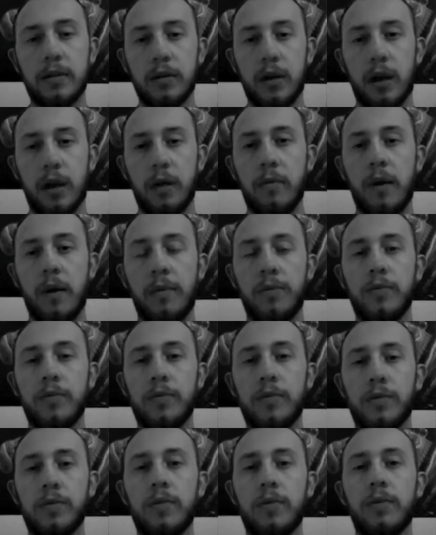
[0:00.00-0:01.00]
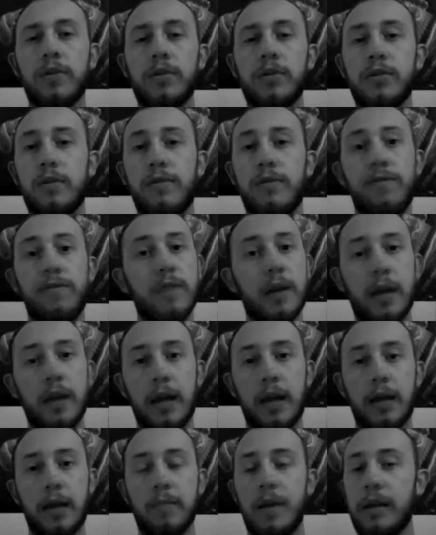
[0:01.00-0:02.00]
up through school just to fit
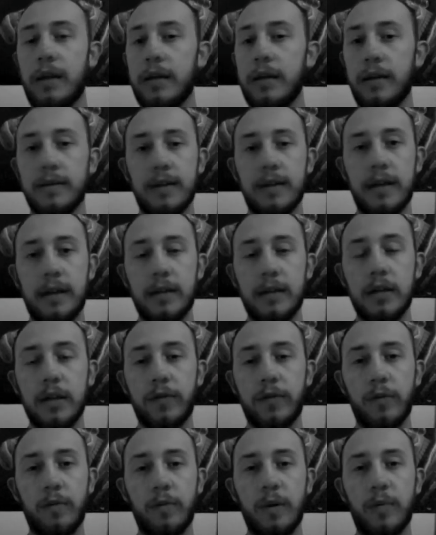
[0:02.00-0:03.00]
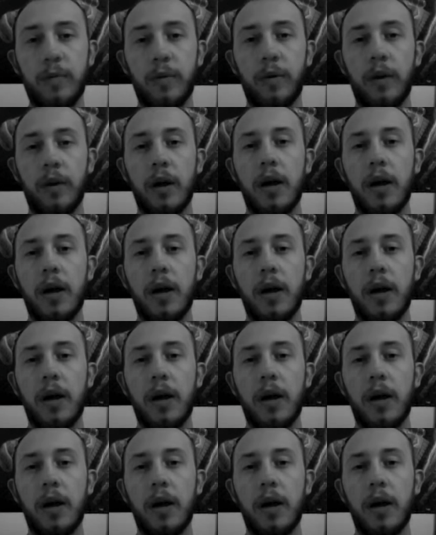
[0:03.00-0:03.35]
in and make things easier for people.